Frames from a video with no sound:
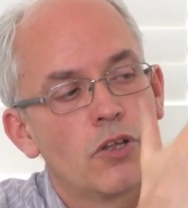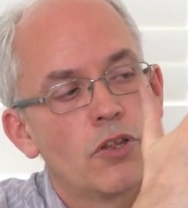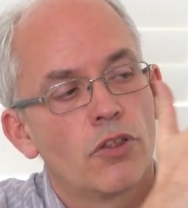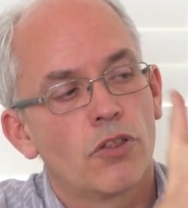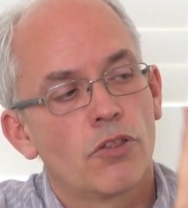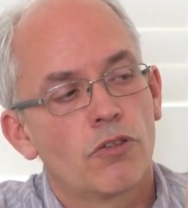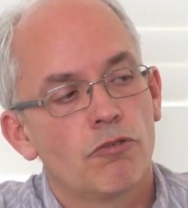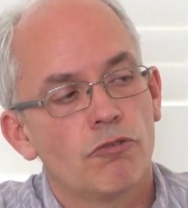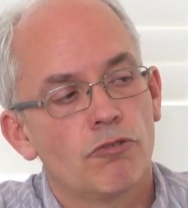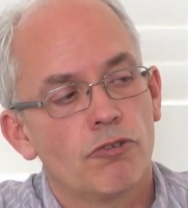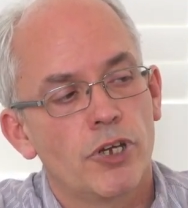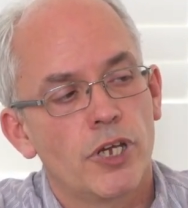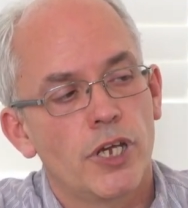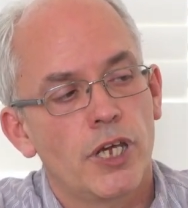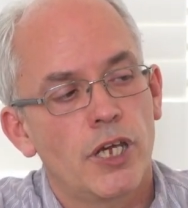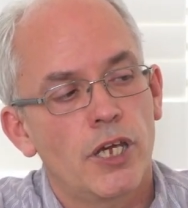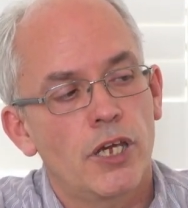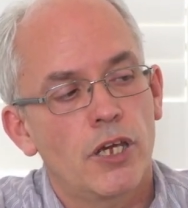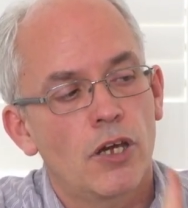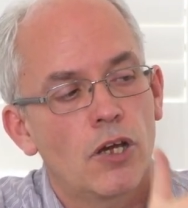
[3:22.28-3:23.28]

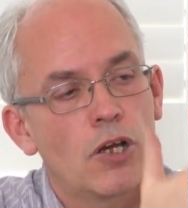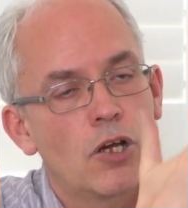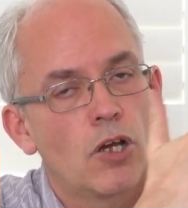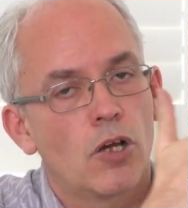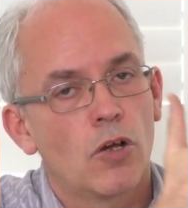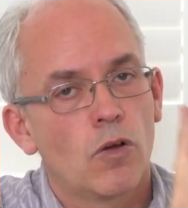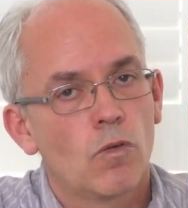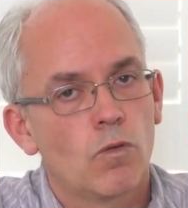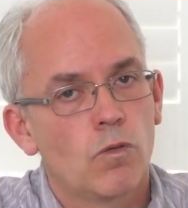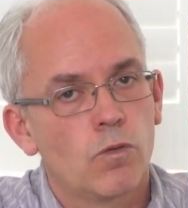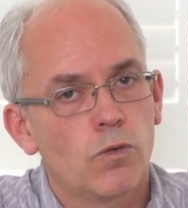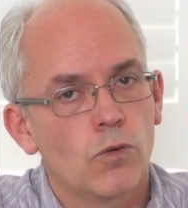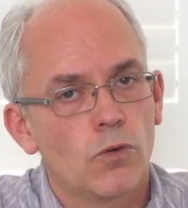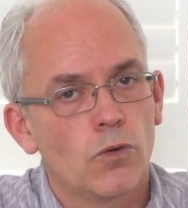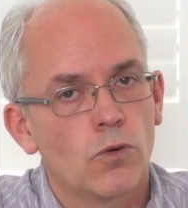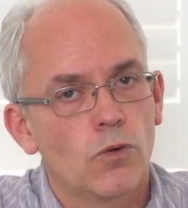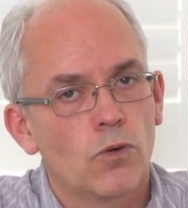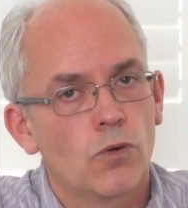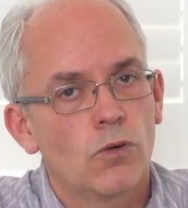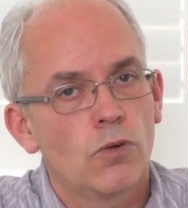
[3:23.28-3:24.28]
3,
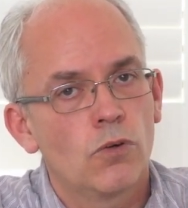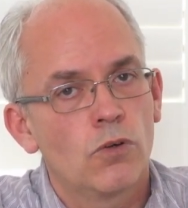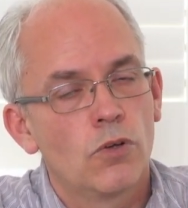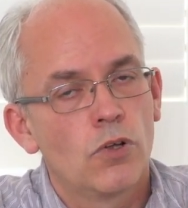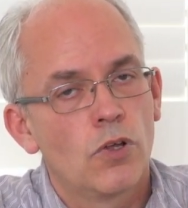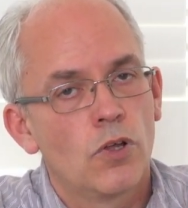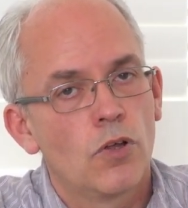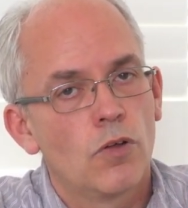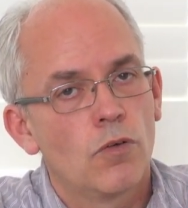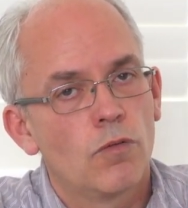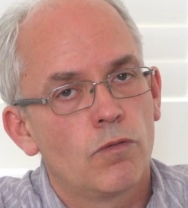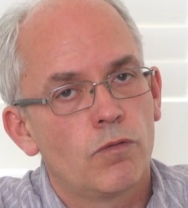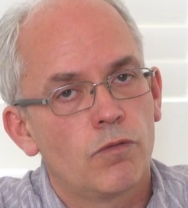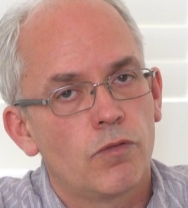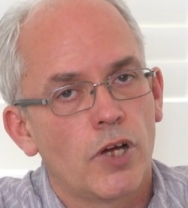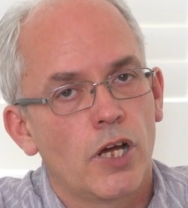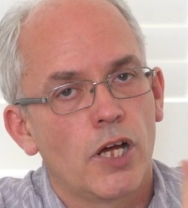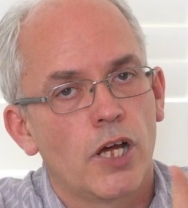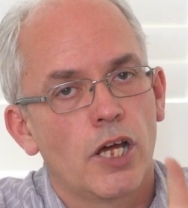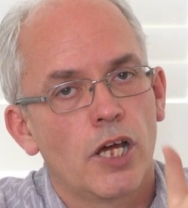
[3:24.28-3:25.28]
4,
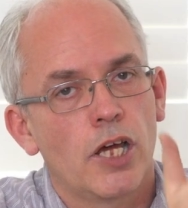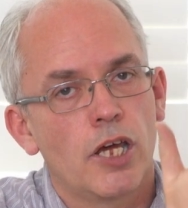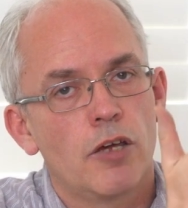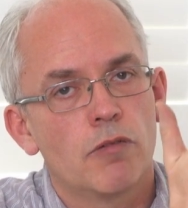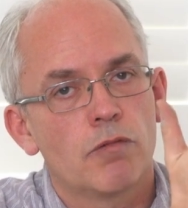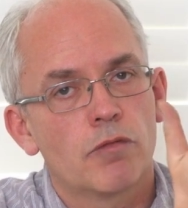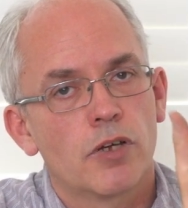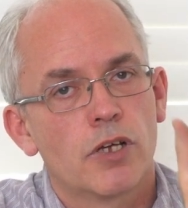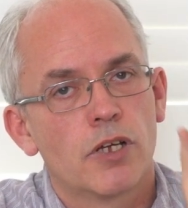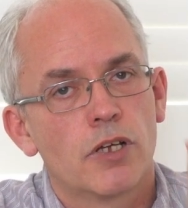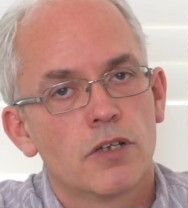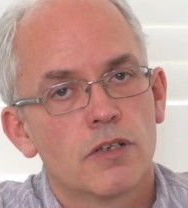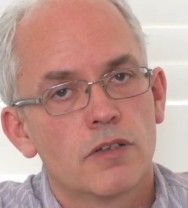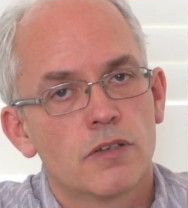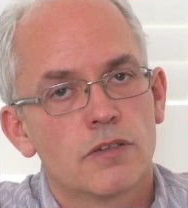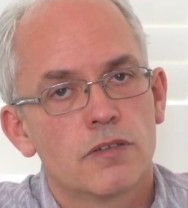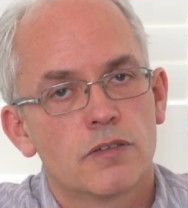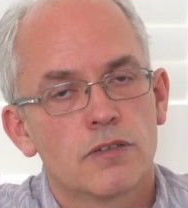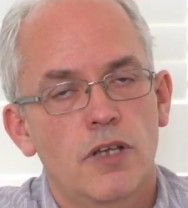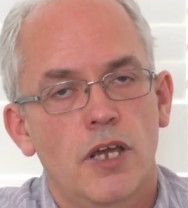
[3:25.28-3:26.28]
5,
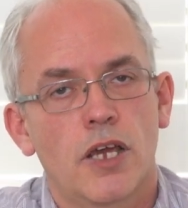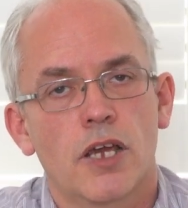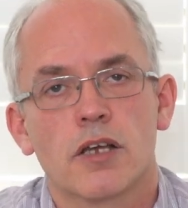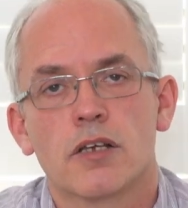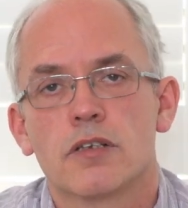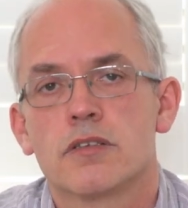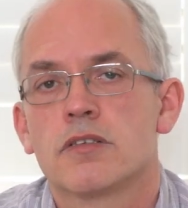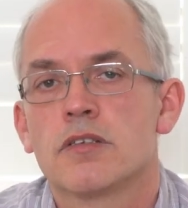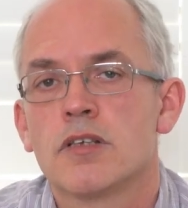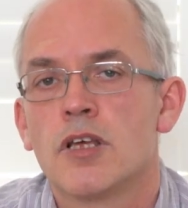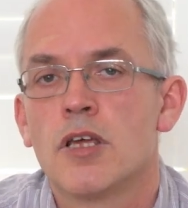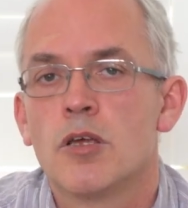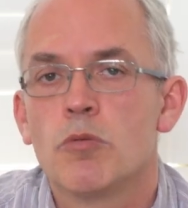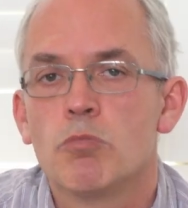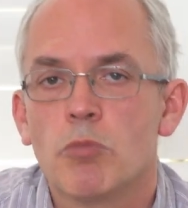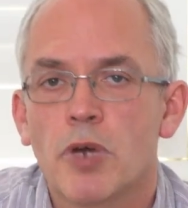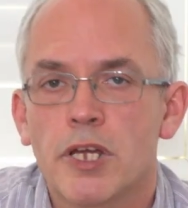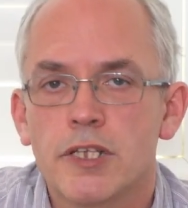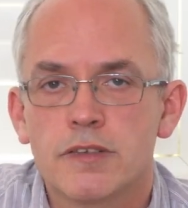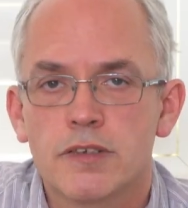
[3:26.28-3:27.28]
6.
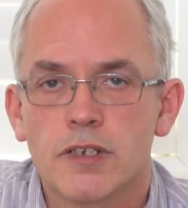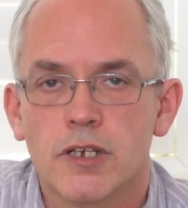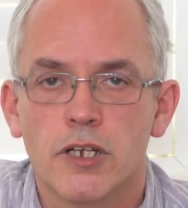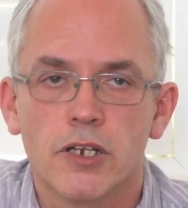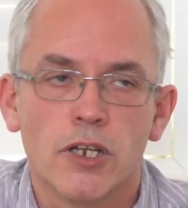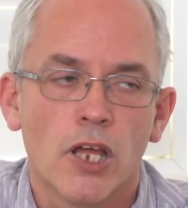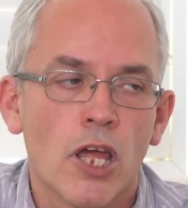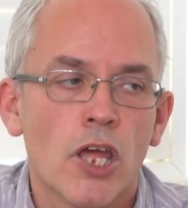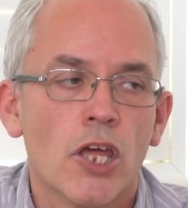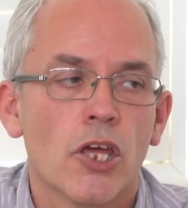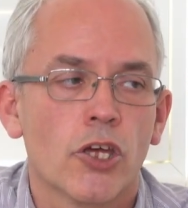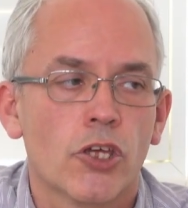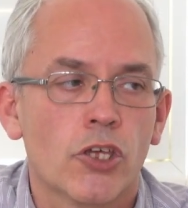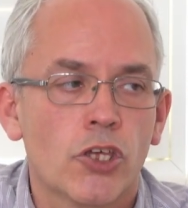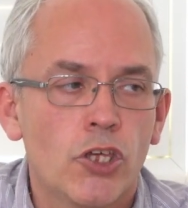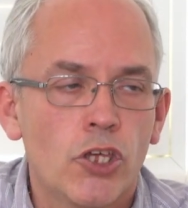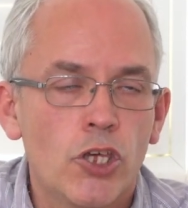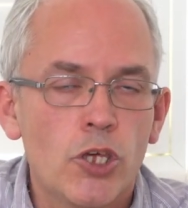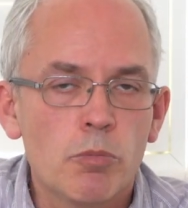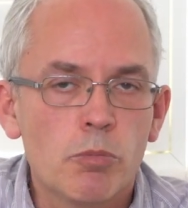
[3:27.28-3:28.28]
My turn. A
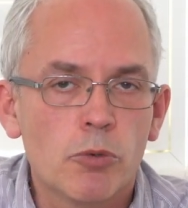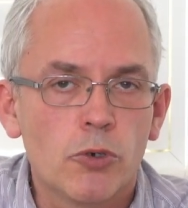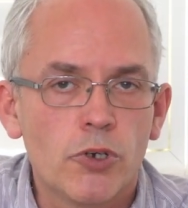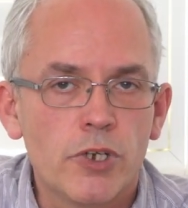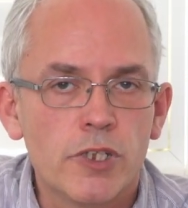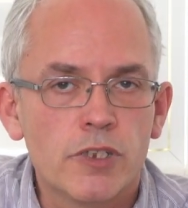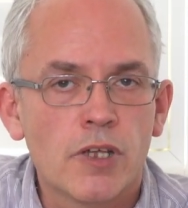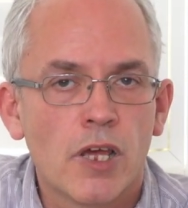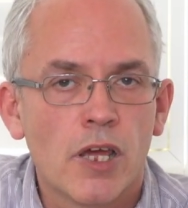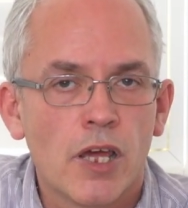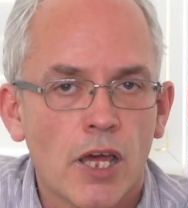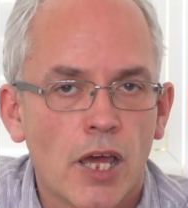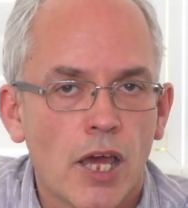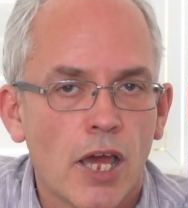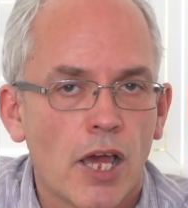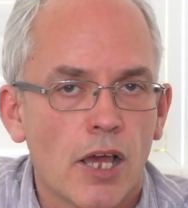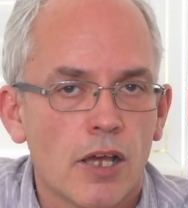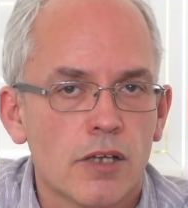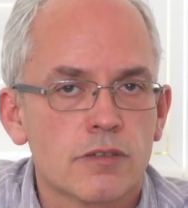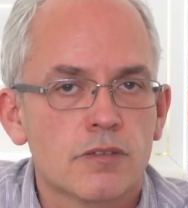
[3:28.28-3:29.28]
cuboid
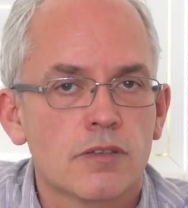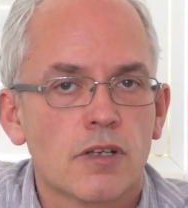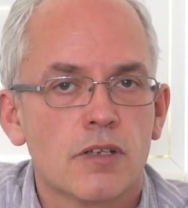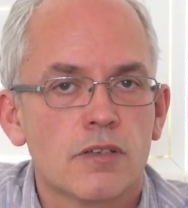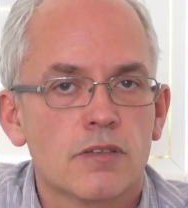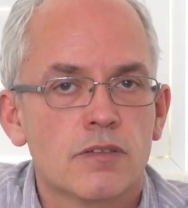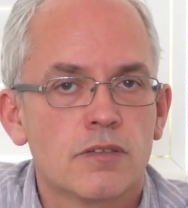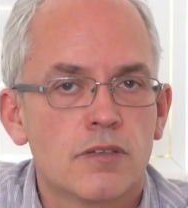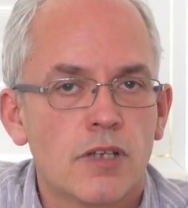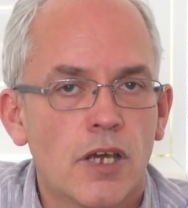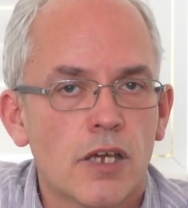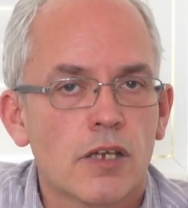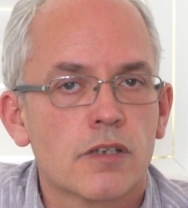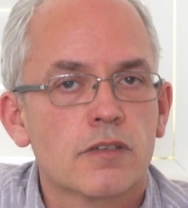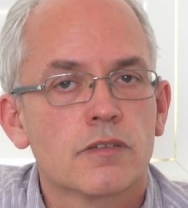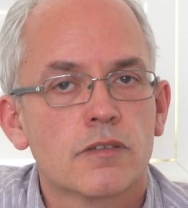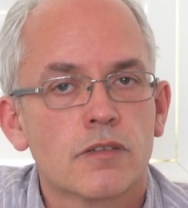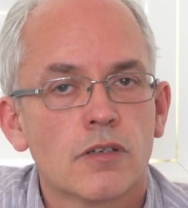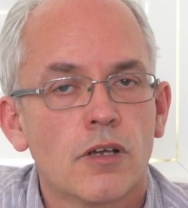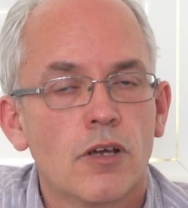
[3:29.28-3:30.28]
has
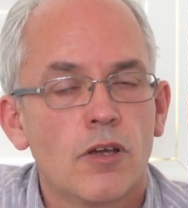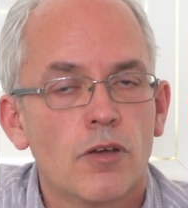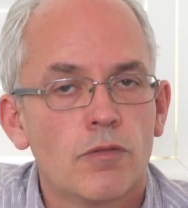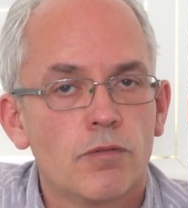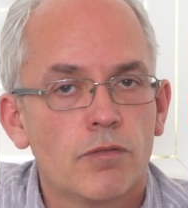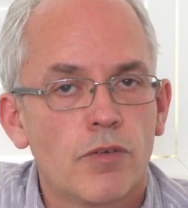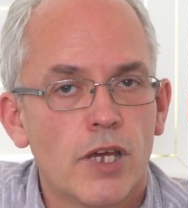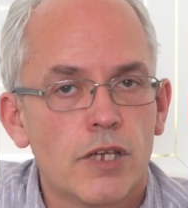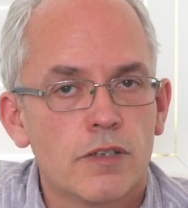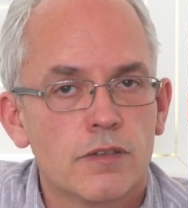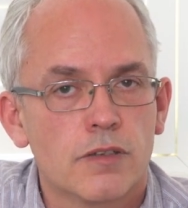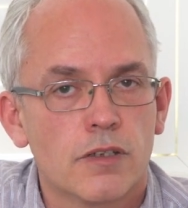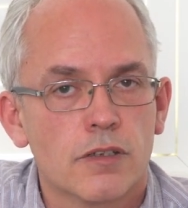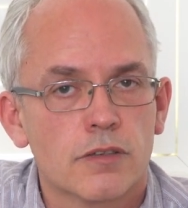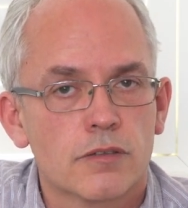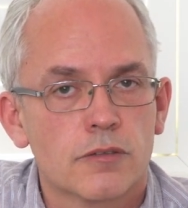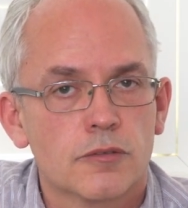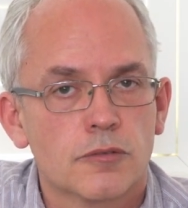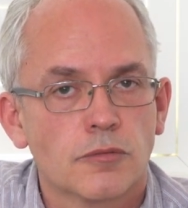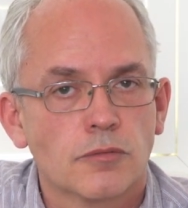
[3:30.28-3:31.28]
6
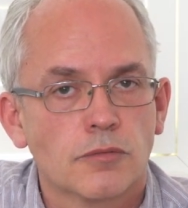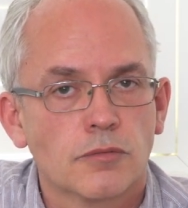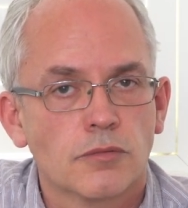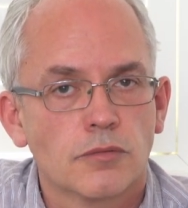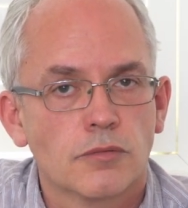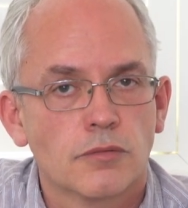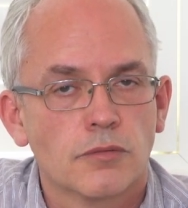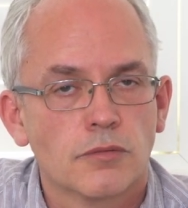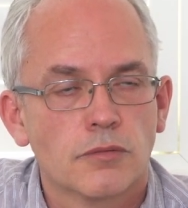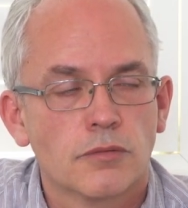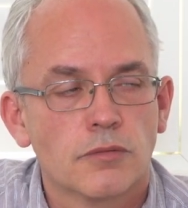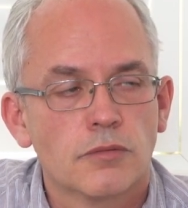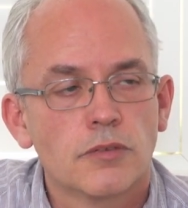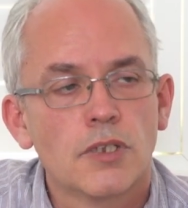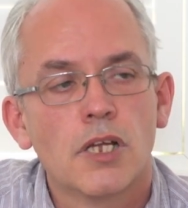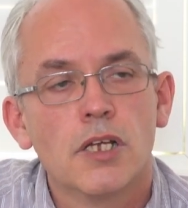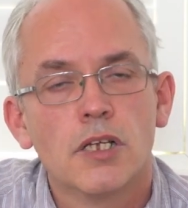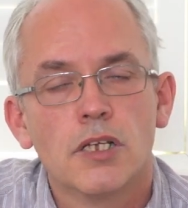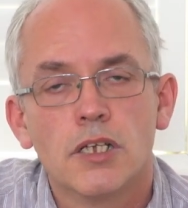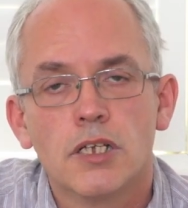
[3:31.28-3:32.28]
faces.
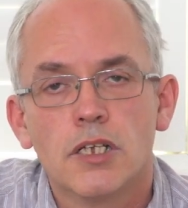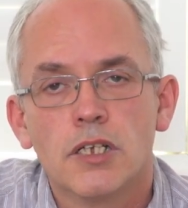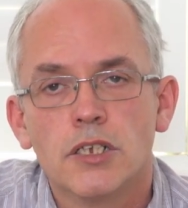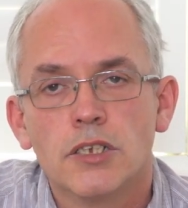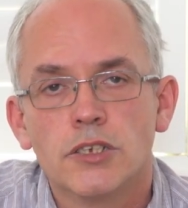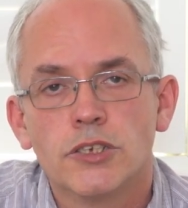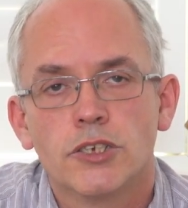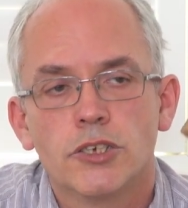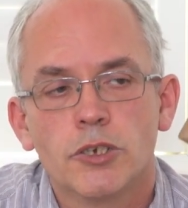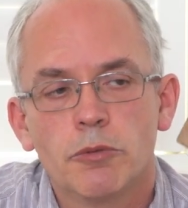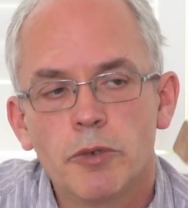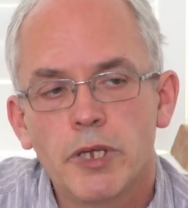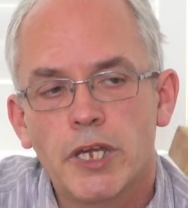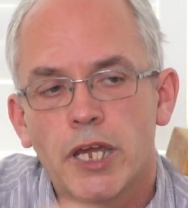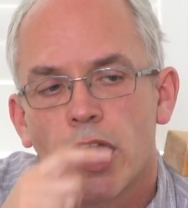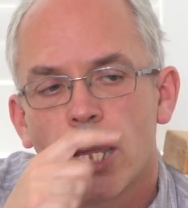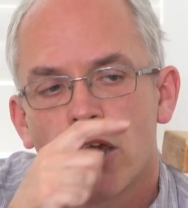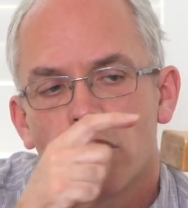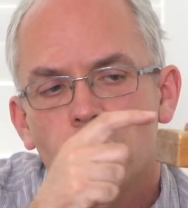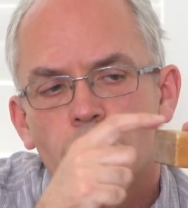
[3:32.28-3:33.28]
Shall we
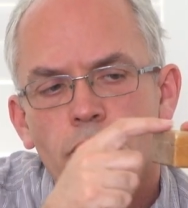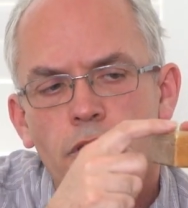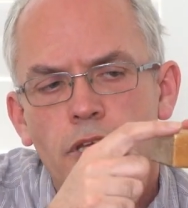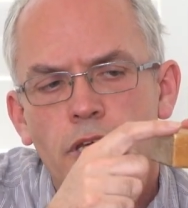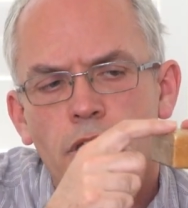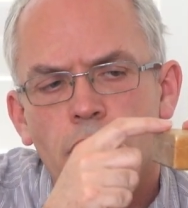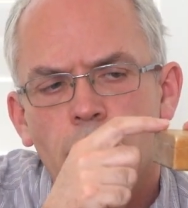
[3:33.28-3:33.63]
count